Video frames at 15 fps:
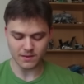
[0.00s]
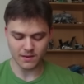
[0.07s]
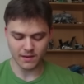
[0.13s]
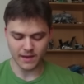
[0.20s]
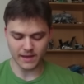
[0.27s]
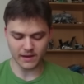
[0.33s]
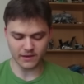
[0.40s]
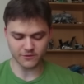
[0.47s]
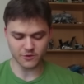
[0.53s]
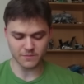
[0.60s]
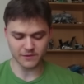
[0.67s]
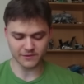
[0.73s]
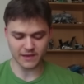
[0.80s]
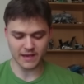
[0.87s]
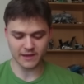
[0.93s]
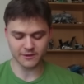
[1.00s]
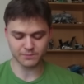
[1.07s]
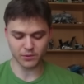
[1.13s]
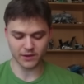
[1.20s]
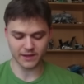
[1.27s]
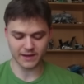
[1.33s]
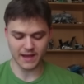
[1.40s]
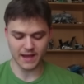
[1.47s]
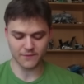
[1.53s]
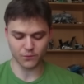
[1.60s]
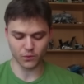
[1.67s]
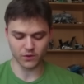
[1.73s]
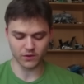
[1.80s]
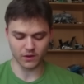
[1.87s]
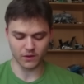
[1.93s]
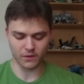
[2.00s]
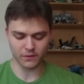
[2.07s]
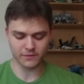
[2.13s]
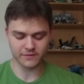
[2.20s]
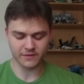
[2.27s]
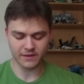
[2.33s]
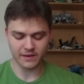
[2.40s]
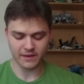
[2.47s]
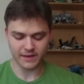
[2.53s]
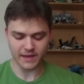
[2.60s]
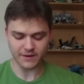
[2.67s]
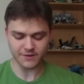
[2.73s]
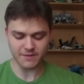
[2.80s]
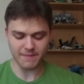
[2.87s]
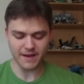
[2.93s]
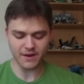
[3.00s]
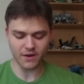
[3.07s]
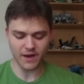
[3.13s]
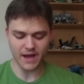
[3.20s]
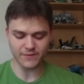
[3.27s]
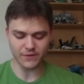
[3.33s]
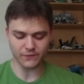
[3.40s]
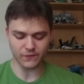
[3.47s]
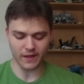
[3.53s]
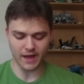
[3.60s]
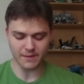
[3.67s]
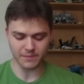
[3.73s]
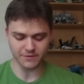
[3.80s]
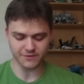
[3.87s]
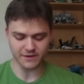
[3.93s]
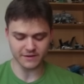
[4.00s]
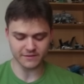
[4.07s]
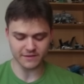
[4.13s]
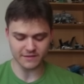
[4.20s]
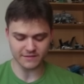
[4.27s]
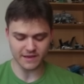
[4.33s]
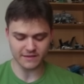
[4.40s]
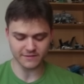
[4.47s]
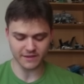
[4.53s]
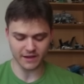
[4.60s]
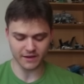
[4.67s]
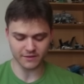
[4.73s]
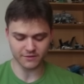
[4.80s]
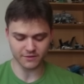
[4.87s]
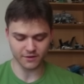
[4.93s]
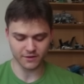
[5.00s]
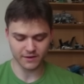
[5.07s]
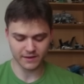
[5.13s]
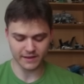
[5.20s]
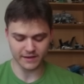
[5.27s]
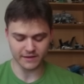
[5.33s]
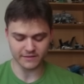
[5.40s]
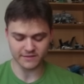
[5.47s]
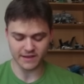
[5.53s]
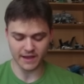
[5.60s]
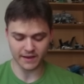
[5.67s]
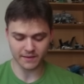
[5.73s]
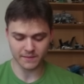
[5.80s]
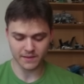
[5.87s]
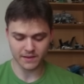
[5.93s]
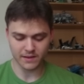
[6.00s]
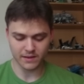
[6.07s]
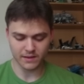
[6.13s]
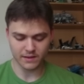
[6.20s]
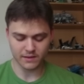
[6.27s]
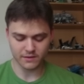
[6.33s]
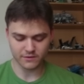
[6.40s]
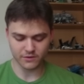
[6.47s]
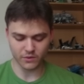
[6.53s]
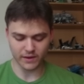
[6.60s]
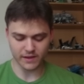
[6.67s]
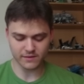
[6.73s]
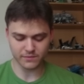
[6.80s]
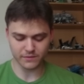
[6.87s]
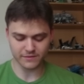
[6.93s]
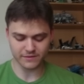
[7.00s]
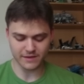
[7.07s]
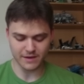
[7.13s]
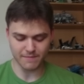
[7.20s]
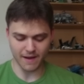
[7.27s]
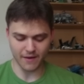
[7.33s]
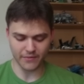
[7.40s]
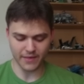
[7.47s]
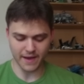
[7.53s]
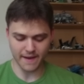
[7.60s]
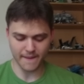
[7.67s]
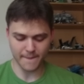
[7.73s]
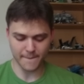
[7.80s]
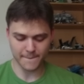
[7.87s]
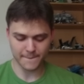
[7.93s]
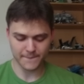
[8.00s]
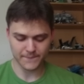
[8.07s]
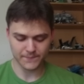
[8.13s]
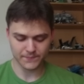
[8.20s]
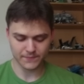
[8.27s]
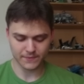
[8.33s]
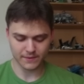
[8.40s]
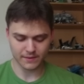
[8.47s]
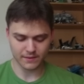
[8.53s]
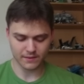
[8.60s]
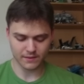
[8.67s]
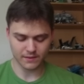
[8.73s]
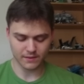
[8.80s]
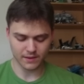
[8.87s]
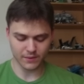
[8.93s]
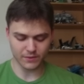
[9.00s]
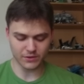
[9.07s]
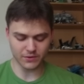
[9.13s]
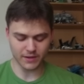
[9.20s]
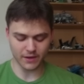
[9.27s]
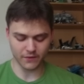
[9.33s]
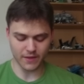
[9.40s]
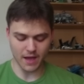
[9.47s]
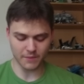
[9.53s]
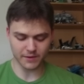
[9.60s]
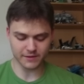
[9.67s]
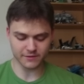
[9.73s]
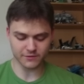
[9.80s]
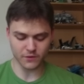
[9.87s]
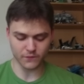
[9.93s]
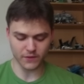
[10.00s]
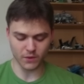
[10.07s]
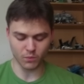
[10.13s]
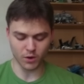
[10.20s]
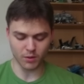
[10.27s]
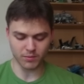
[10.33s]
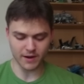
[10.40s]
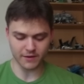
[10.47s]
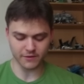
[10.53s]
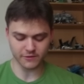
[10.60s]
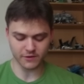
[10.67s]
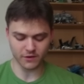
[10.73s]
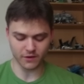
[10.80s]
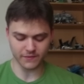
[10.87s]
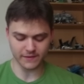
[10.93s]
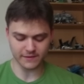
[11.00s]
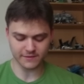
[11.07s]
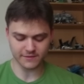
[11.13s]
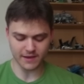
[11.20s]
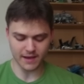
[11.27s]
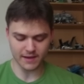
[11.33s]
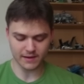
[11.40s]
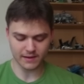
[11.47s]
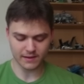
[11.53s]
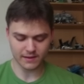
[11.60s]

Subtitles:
And I assume this guy is probably going to have royal hogs. He actually might not have a flying machine since he has the hunter in his deck. So I guess we'll see about that. Okay, we do kill that. We can just go for the wall breakers here on this side.